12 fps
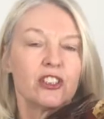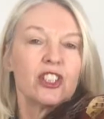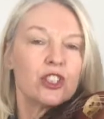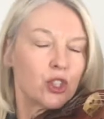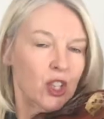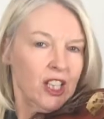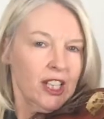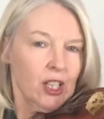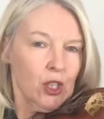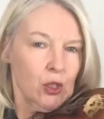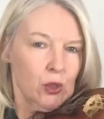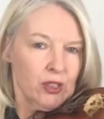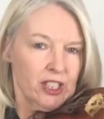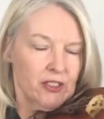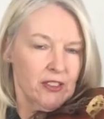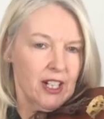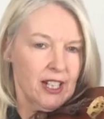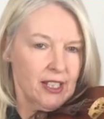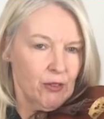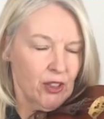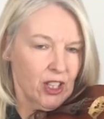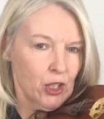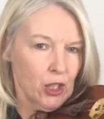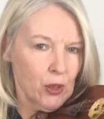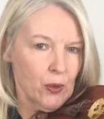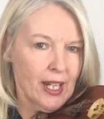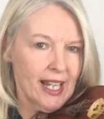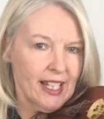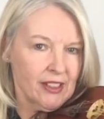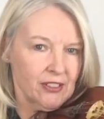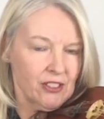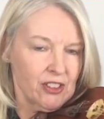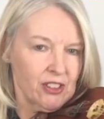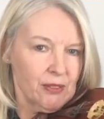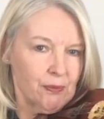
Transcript: to try and hold this violin with no hands.